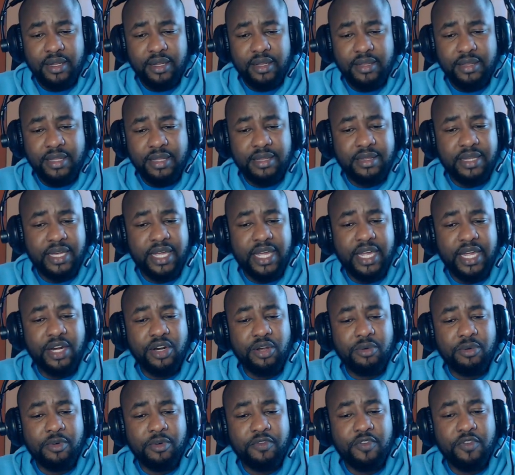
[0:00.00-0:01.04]
then the
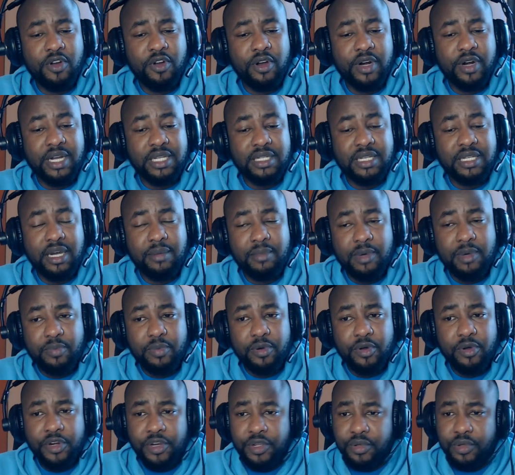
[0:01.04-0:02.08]
kingdom of God has come
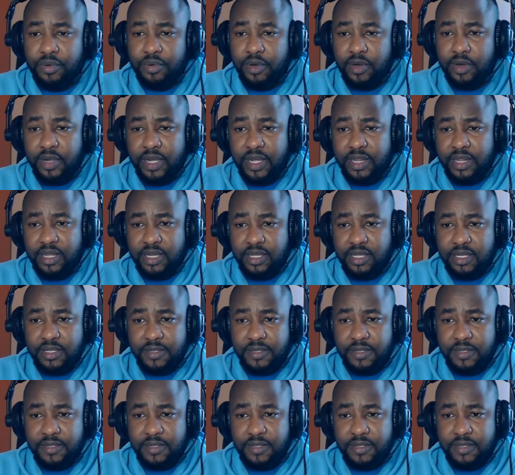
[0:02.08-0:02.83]
upon you. Look at this.